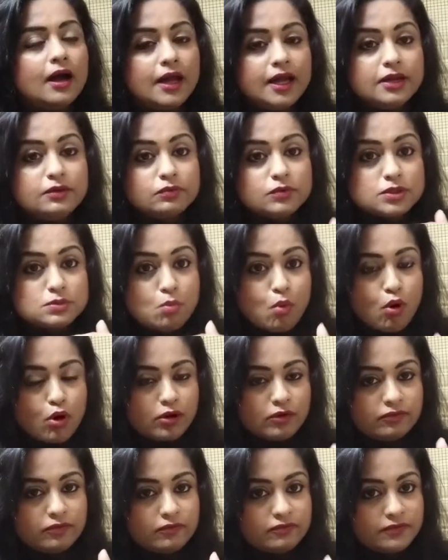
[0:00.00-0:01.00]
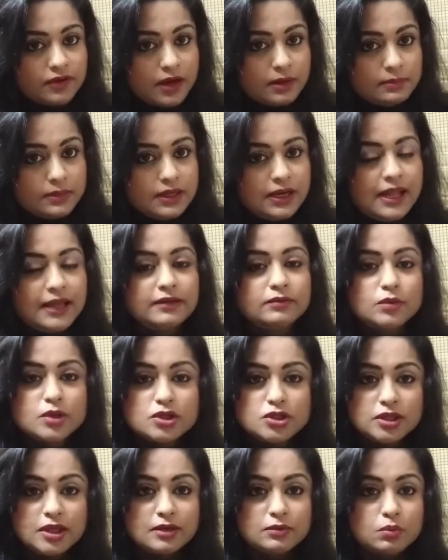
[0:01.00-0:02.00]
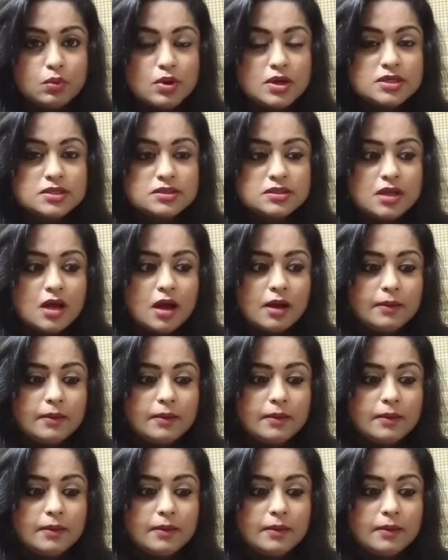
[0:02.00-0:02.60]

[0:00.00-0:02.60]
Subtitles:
it was more of a verbal language that was